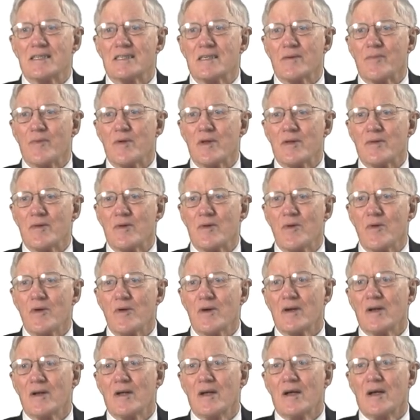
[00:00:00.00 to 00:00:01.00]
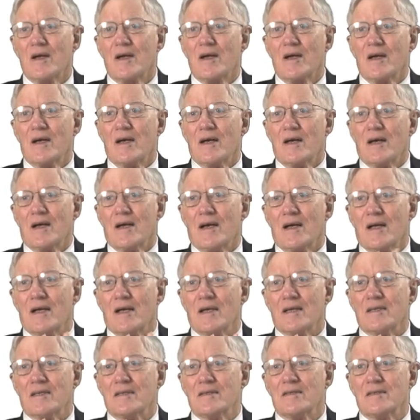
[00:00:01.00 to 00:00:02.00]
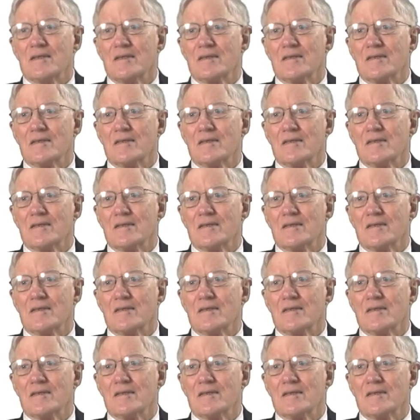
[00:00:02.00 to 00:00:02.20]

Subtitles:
Supreme Court and